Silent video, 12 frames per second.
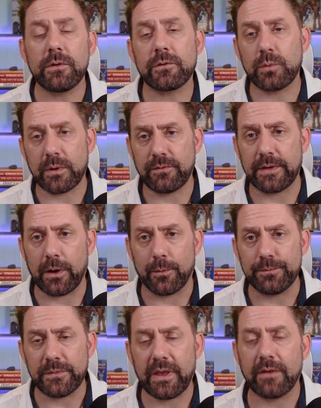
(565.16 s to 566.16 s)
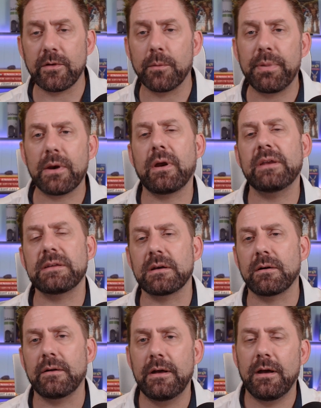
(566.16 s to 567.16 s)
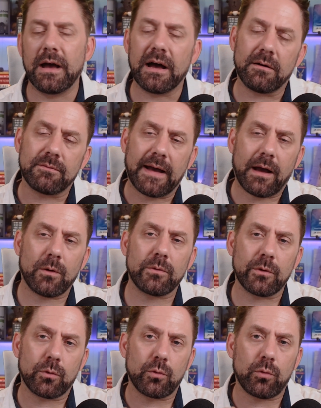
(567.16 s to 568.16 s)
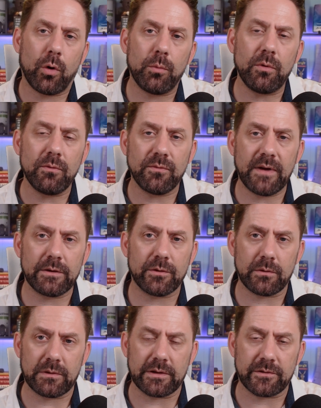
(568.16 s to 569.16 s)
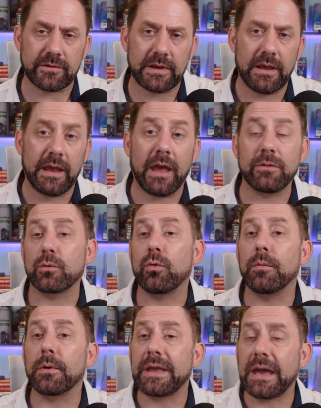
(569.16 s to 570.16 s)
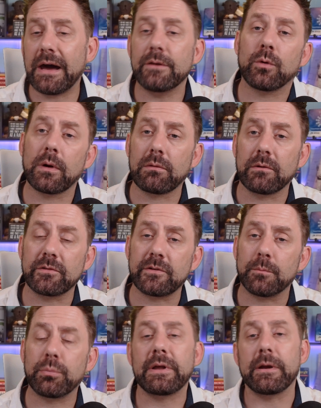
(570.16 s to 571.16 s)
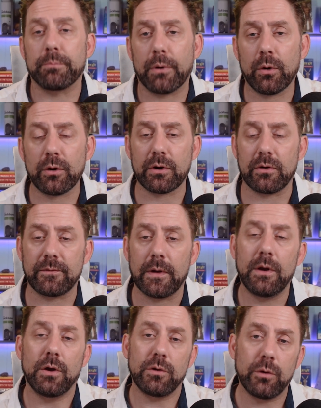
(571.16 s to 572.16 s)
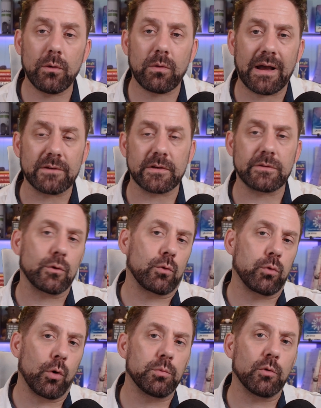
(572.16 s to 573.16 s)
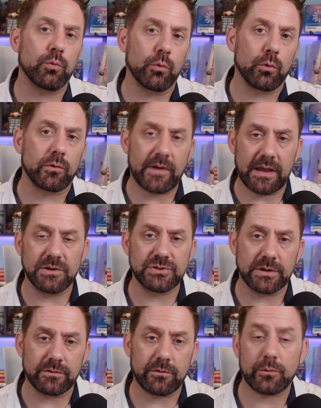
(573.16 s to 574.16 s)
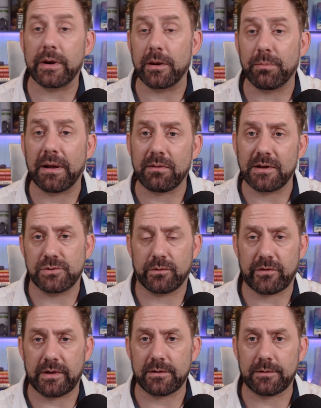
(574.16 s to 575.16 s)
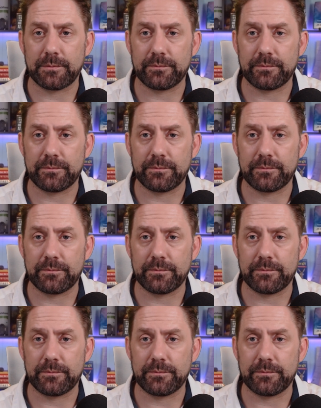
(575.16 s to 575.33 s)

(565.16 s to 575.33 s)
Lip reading: this quick video gave you a better idea of how the global vendor list and the global category list play a part of utilizing the global rules engine created by Ledgersync.